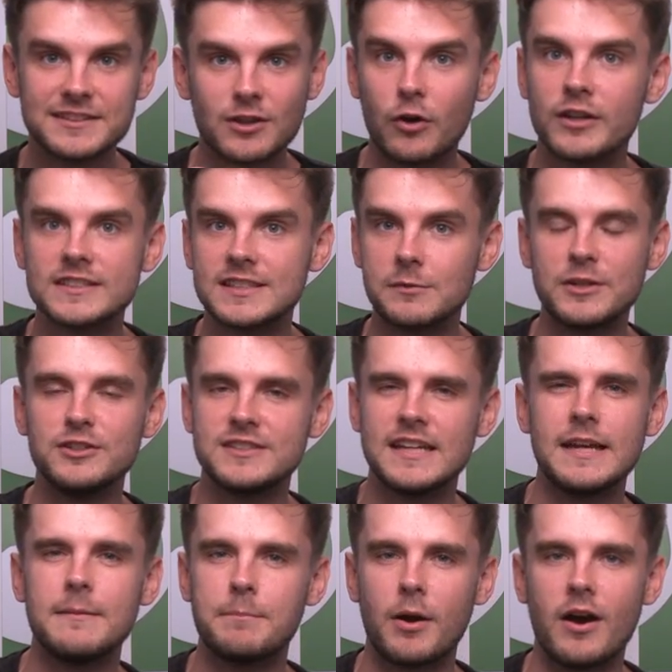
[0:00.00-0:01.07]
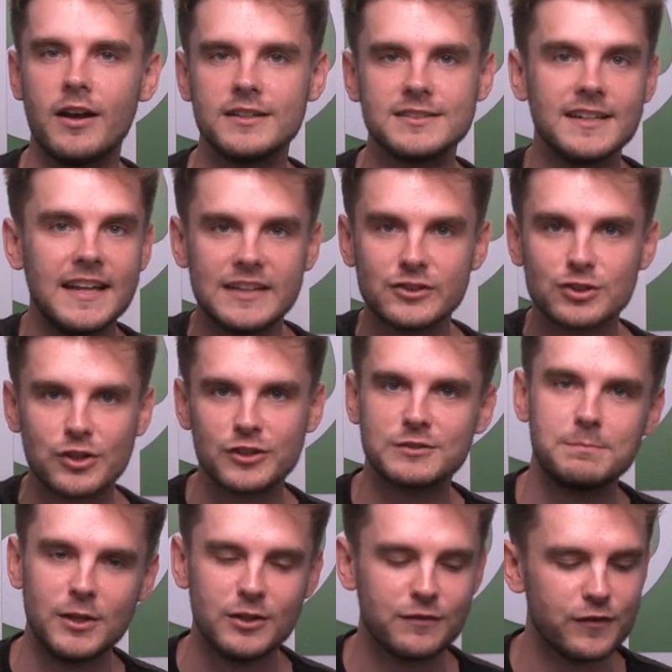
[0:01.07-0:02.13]
It's honestly, when you see it in person, it just
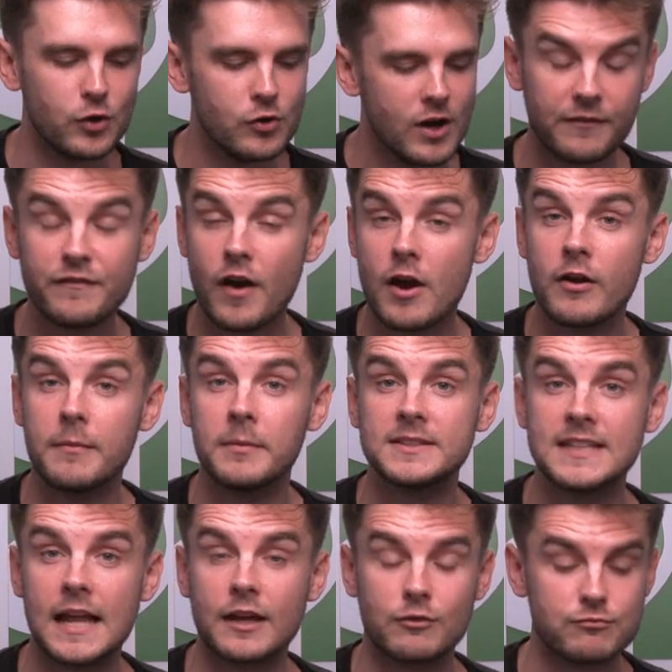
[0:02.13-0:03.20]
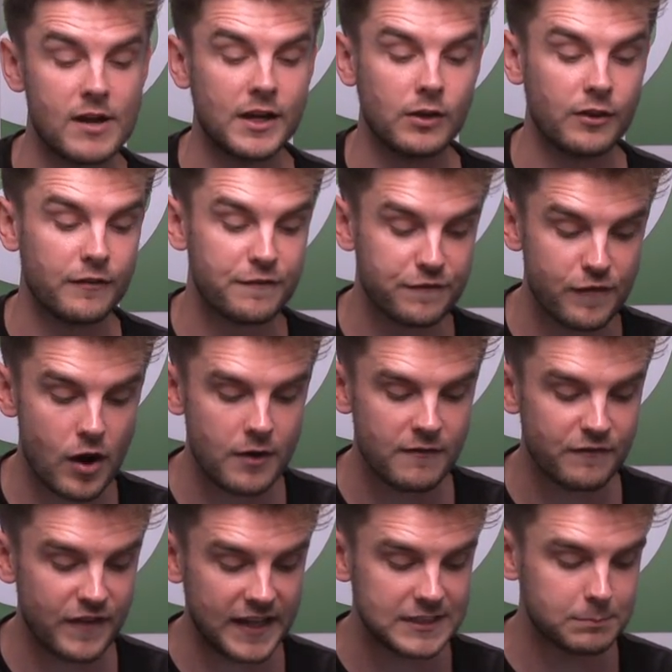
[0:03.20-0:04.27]
looks beautiful. The fiery metallic red on the
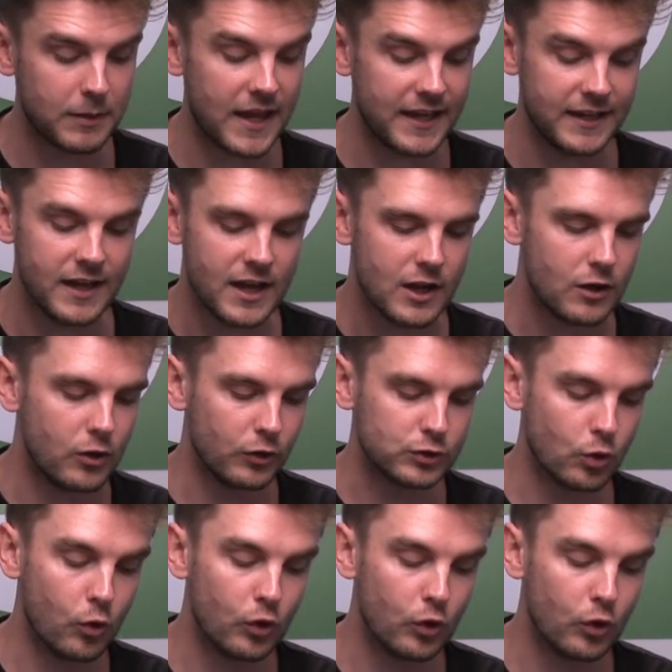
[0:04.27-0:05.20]
front faceplate looks